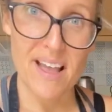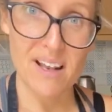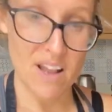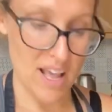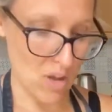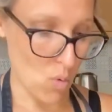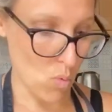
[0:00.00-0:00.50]

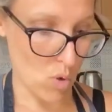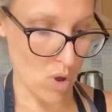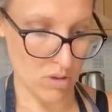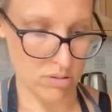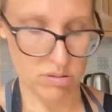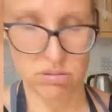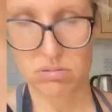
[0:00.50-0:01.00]
like,
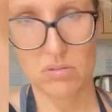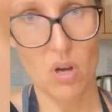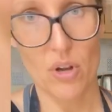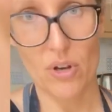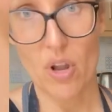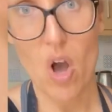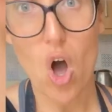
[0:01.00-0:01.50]
oh
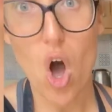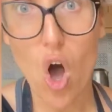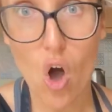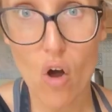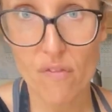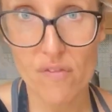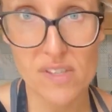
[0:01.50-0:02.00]
God,
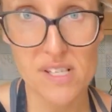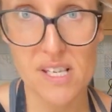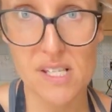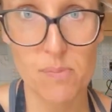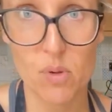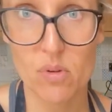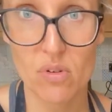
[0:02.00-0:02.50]
half a
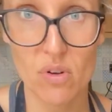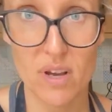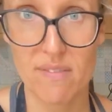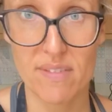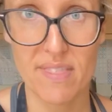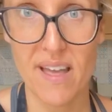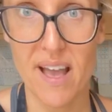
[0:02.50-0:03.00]
teaspoon, not
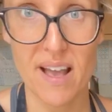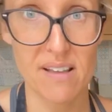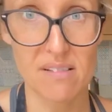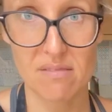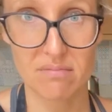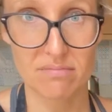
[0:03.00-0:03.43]
even that.